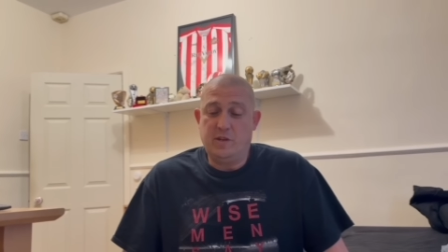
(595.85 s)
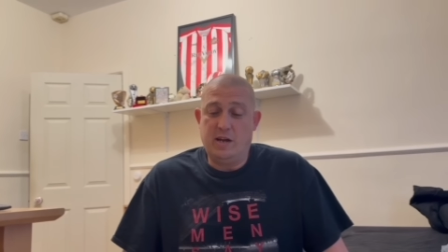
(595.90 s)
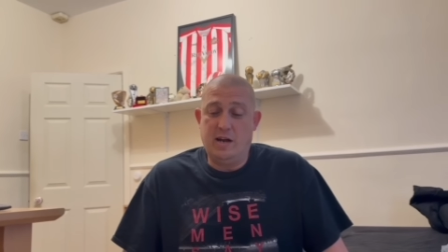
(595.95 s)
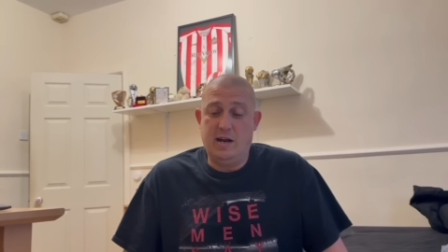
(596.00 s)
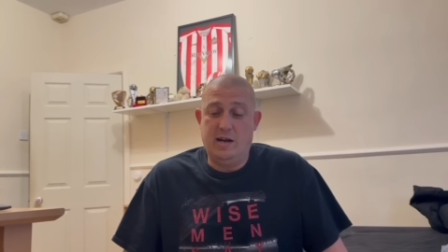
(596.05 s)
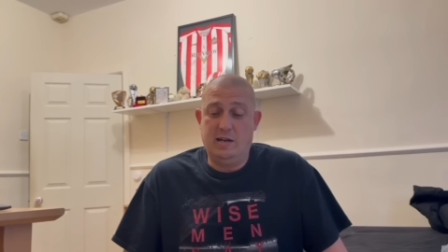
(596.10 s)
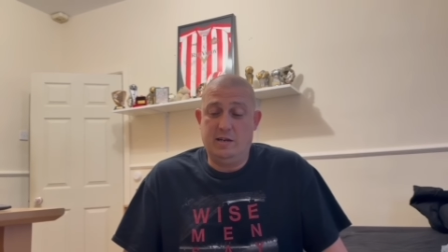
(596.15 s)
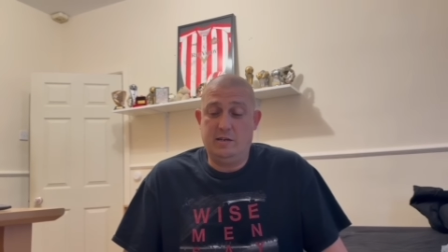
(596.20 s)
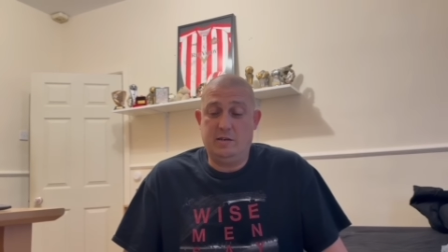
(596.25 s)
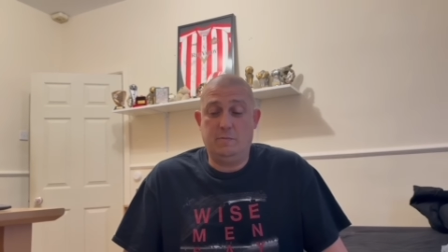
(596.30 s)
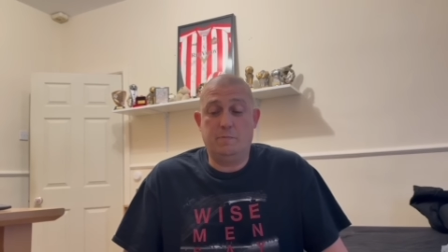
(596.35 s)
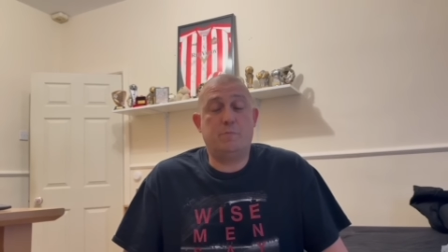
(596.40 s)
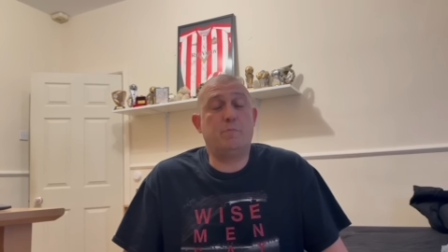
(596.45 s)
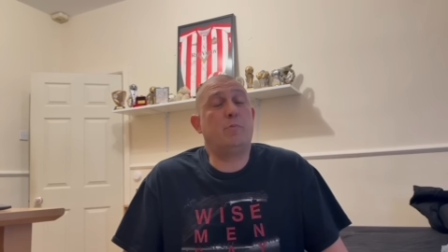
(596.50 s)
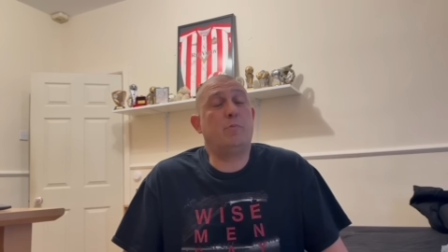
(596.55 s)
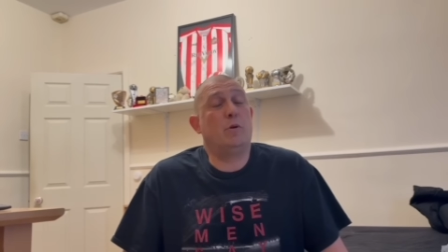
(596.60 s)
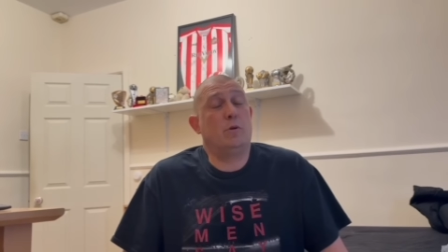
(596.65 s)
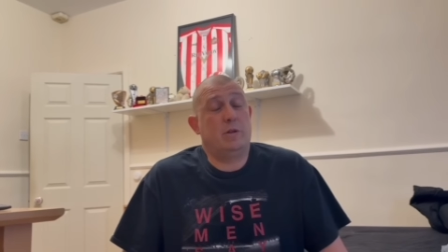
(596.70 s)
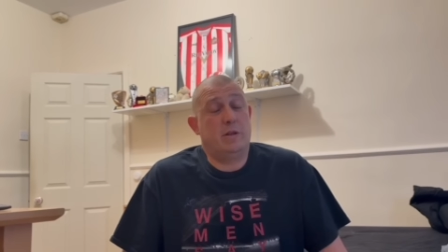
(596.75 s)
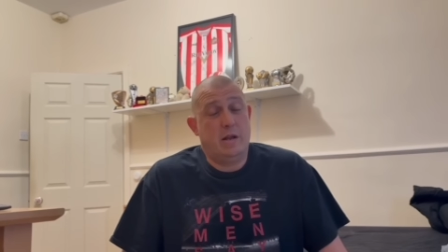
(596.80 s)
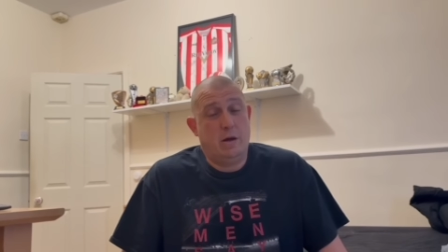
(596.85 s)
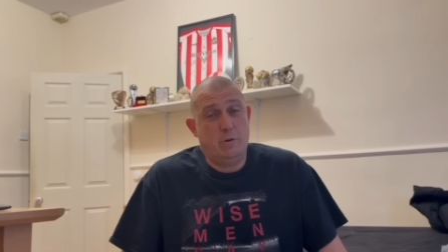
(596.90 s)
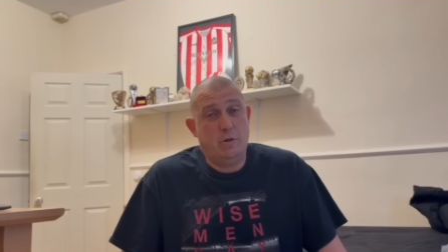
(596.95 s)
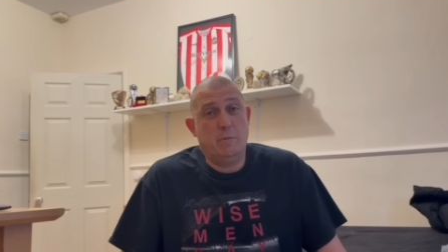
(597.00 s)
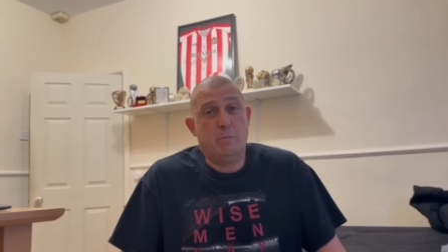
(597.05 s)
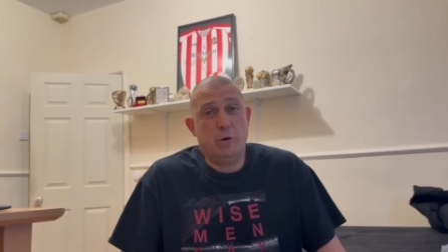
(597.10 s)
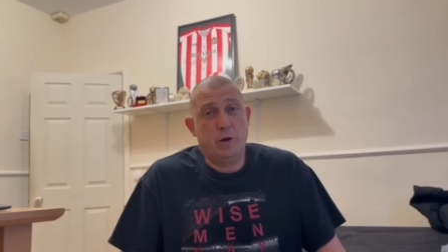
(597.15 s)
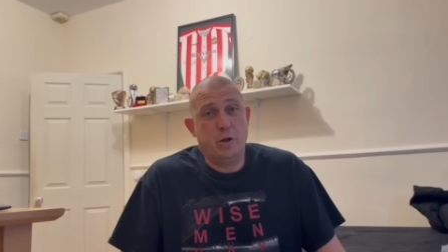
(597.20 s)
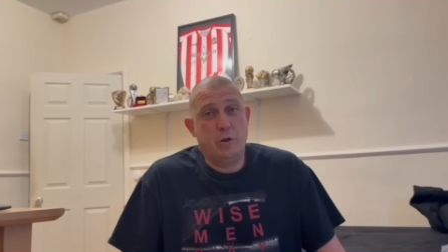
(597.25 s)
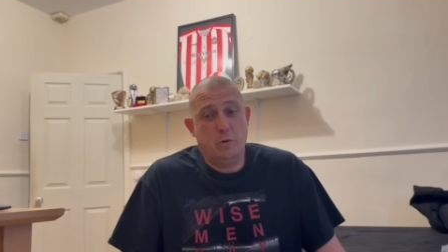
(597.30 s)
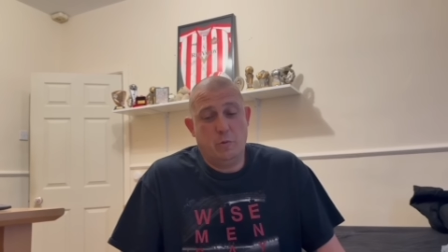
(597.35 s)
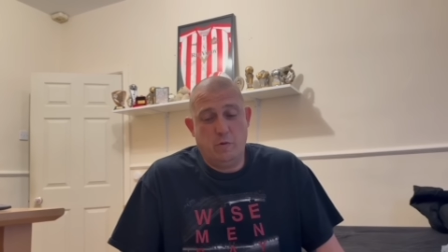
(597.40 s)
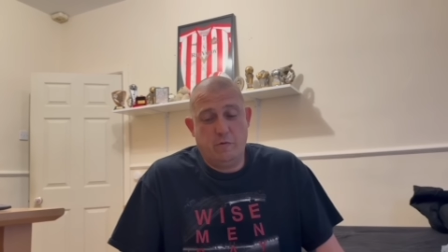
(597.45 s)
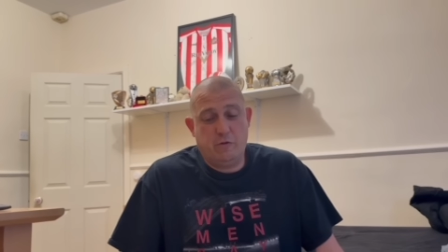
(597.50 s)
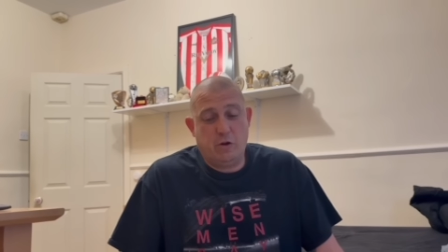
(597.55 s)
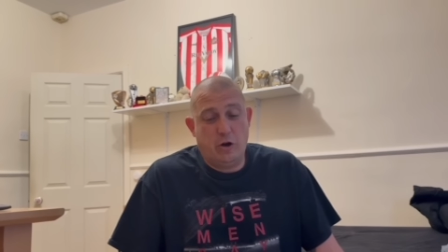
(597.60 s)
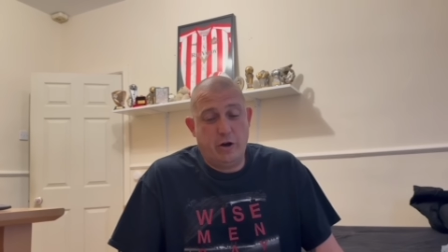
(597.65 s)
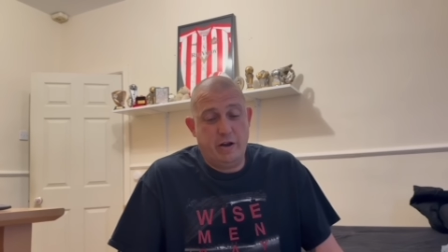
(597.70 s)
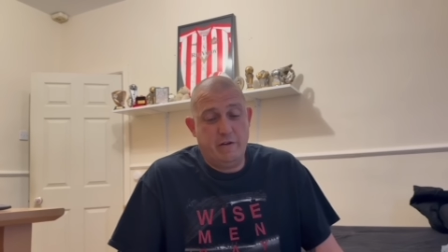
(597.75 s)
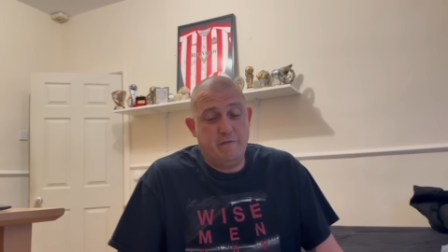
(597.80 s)
But now the money that we've
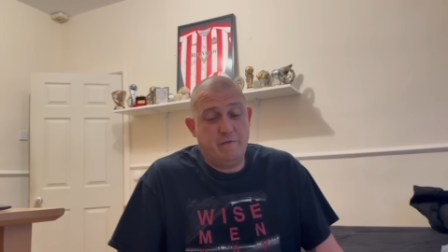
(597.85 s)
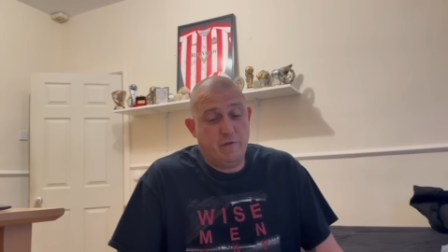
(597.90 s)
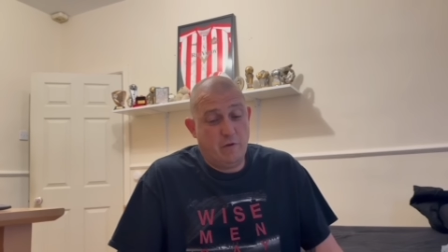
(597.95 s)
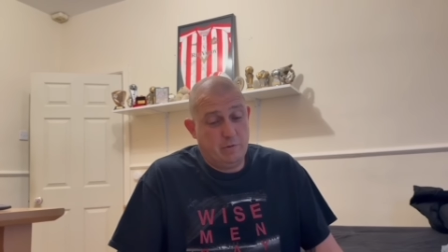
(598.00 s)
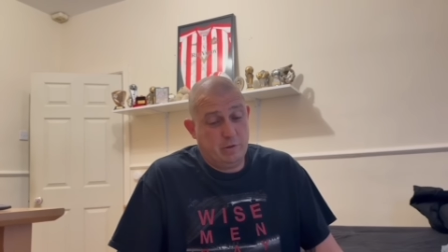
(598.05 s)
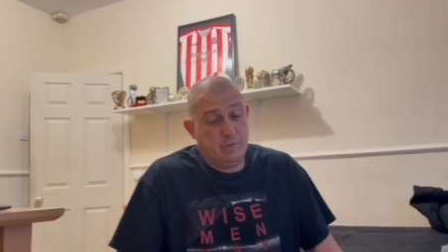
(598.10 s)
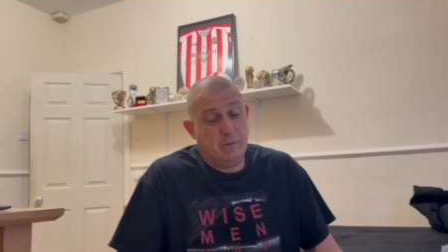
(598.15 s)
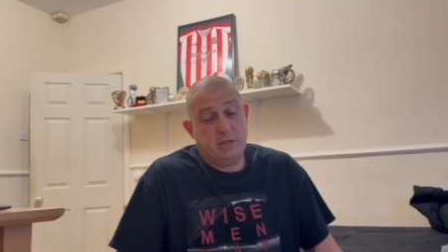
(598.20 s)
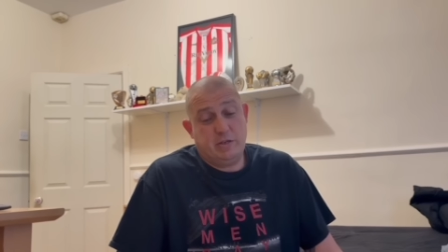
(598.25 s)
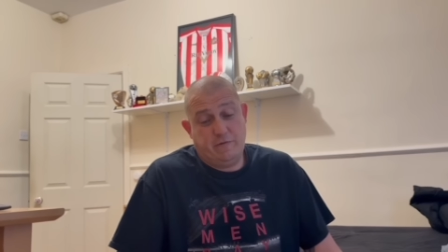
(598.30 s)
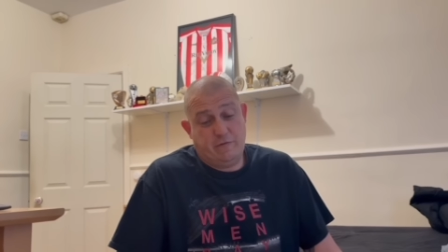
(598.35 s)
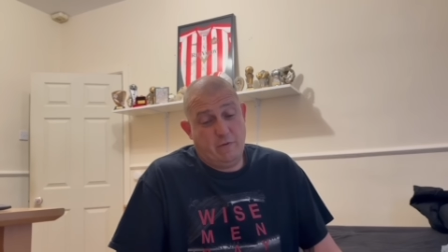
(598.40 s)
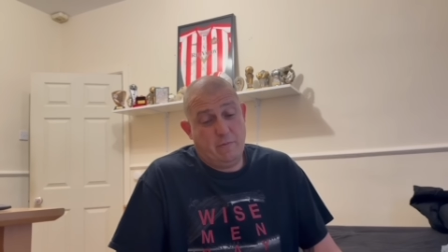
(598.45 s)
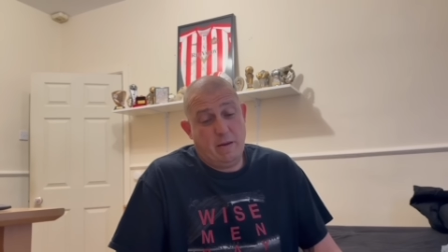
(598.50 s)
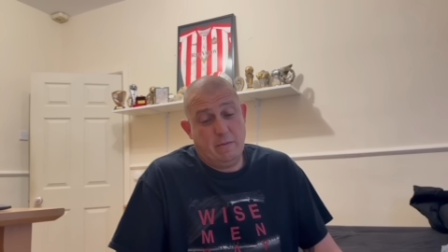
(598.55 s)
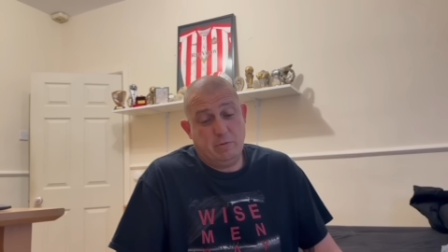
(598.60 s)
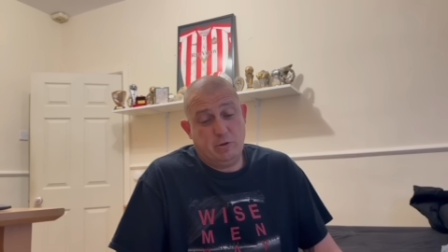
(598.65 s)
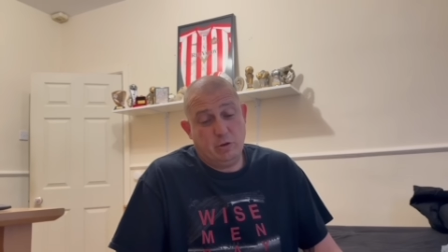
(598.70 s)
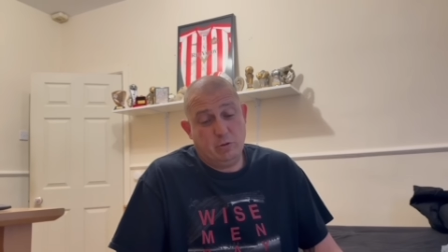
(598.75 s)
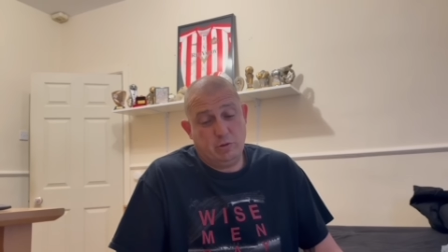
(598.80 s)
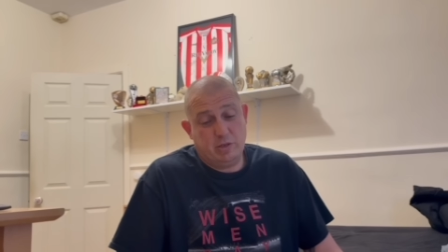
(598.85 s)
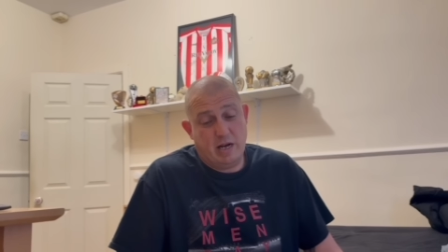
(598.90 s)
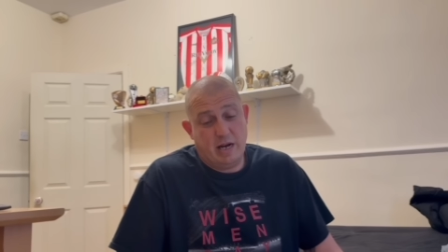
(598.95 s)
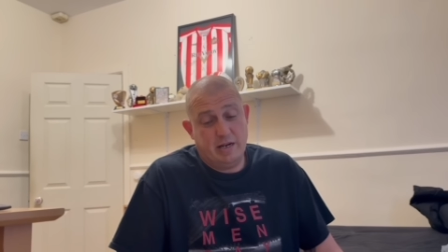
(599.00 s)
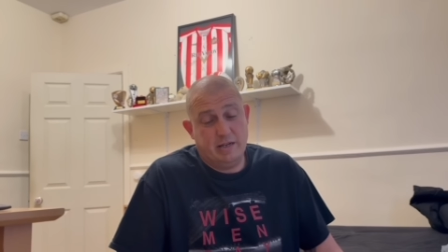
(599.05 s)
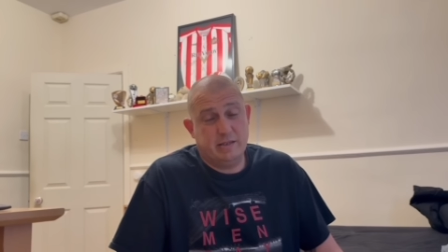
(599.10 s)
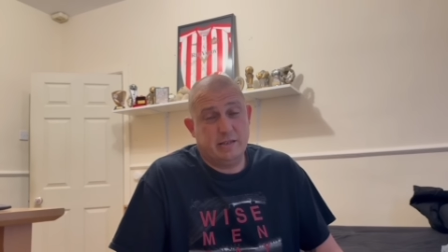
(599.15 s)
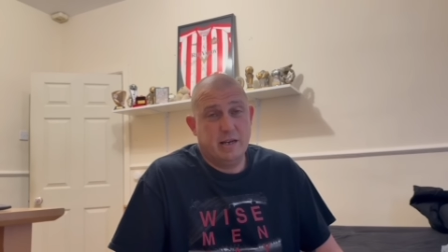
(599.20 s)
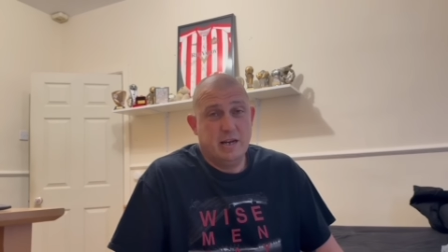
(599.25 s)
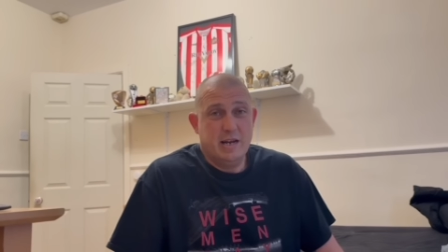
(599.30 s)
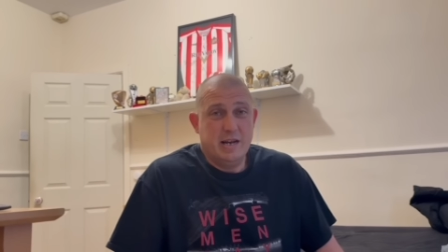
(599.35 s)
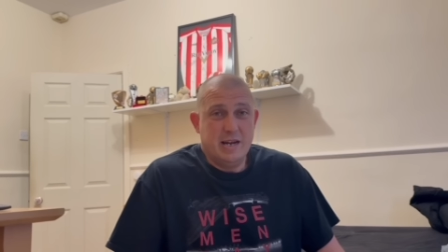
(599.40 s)
got in, from, especially from them two signings,